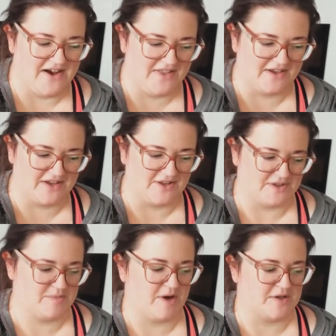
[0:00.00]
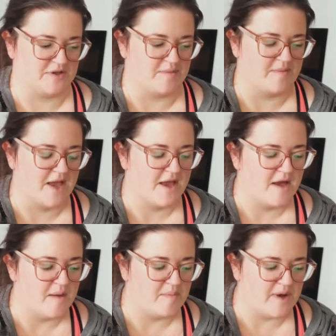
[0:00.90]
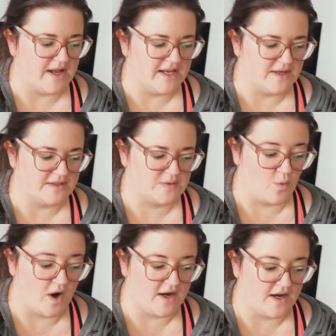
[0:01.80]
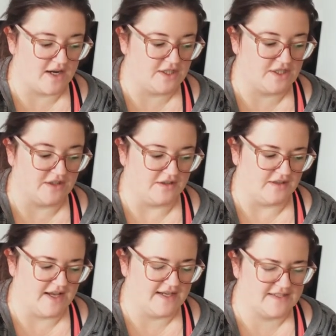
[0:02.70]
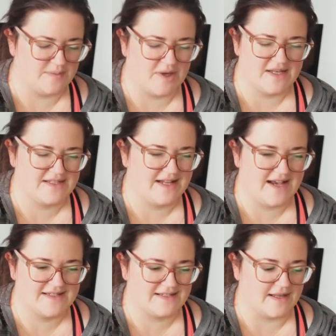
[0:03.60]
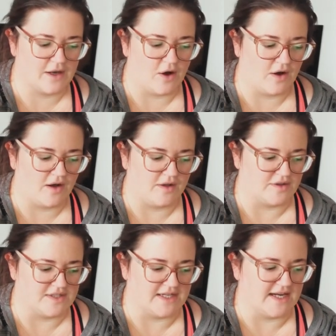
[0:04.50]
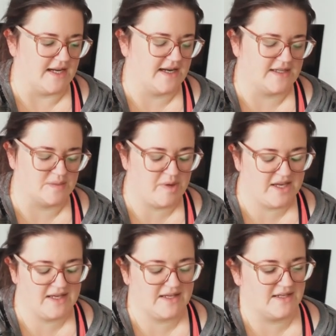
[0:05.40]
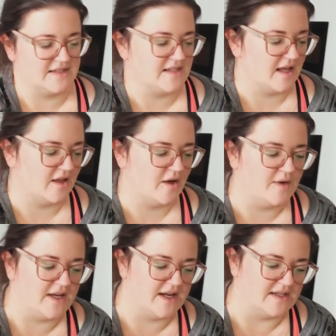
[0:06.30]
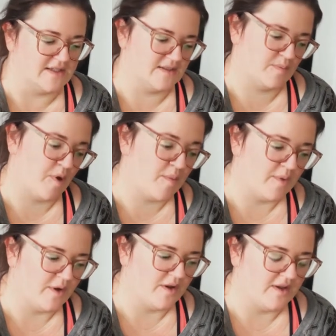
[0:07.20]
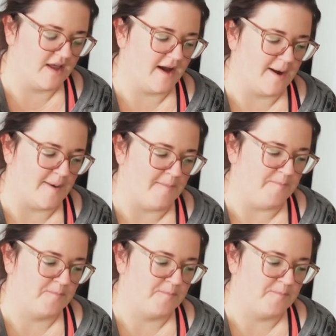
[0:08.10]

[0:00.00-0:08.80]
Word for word: on the color spectrum, but it's Wine-Eyed Jill, and it's because it has like all colors in it. It has pink, it has yellow, it has purple, um,